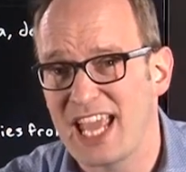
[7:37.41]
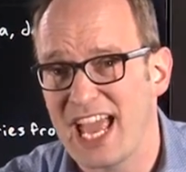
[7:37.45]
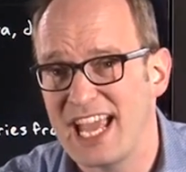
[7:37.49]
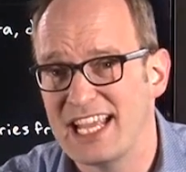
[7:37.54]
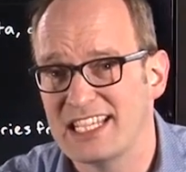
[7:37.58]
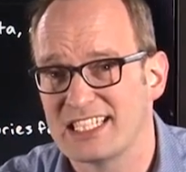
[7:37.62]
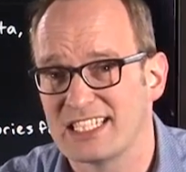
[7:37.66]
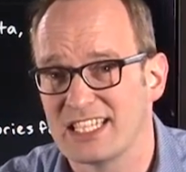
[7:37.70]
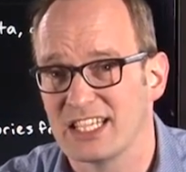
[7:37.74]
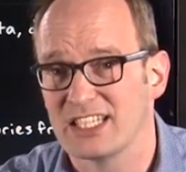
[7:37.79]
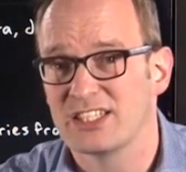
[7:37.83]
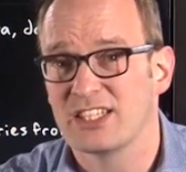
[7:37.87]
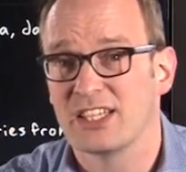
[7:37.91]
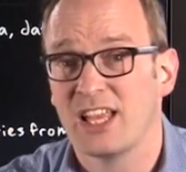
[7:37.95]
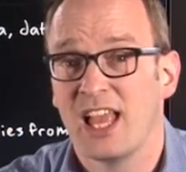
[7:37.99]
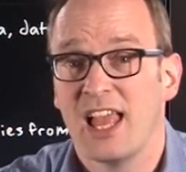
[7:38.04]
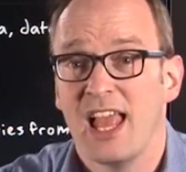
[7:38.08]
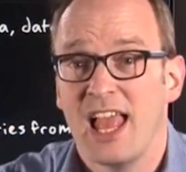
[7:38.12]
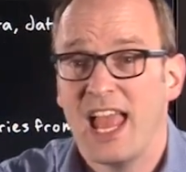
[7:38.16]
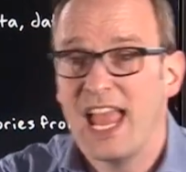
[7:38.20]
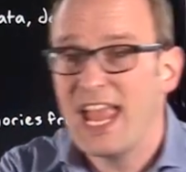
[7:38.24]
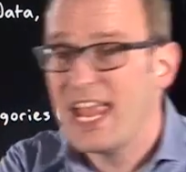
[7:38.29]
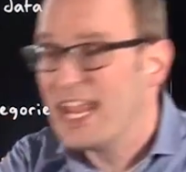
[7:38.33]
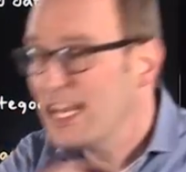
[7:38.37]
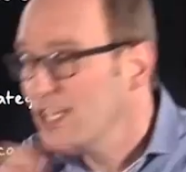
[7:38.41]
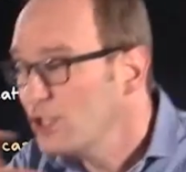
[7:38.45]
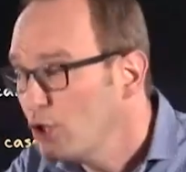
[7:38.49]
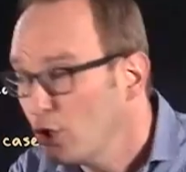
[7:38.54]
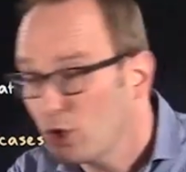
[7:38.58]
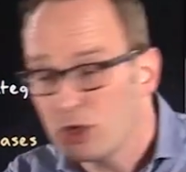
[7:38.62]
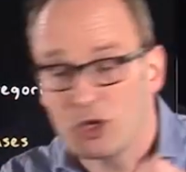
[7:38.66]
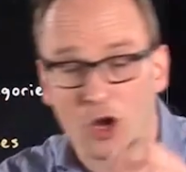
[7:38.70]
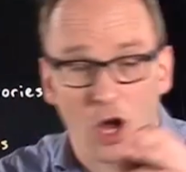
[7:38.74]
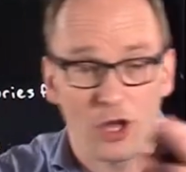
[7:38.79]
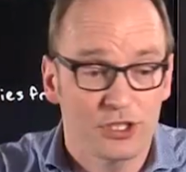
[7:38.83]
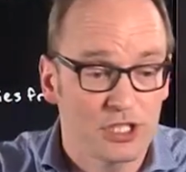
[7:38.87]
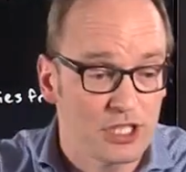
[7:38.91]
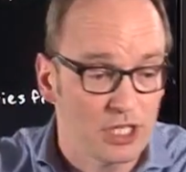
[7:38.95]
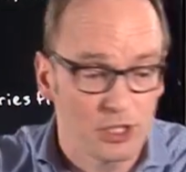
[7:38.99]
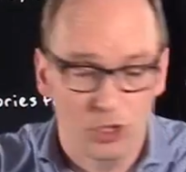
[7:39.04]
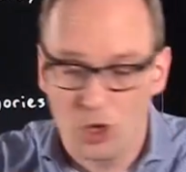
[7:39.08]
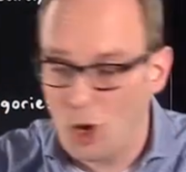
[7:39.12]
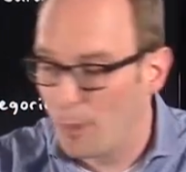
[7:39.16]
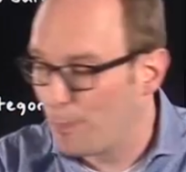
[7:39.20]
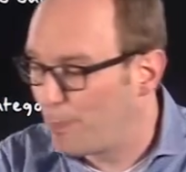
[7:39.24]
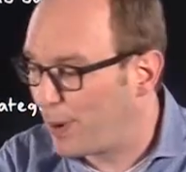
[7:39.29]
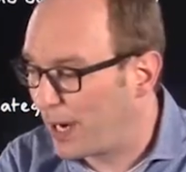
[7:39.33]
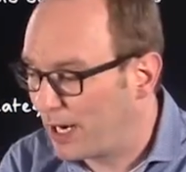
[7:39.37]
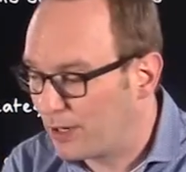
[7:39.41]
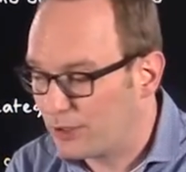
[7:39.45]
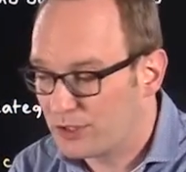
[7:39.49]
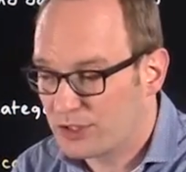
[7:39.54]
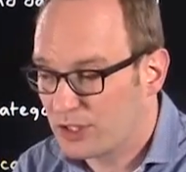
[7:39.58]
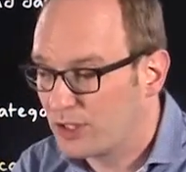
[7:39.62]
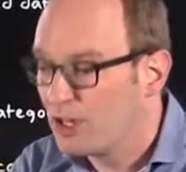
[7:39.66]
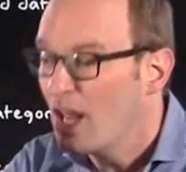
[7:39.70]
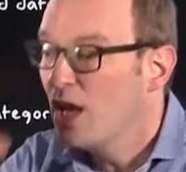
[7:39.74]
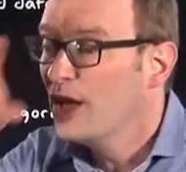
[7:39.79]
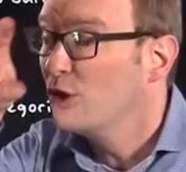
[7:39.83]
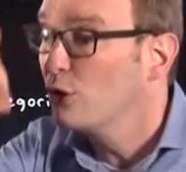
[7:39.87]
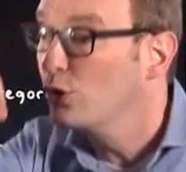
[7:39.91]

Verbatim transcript: cases in your constant comparison,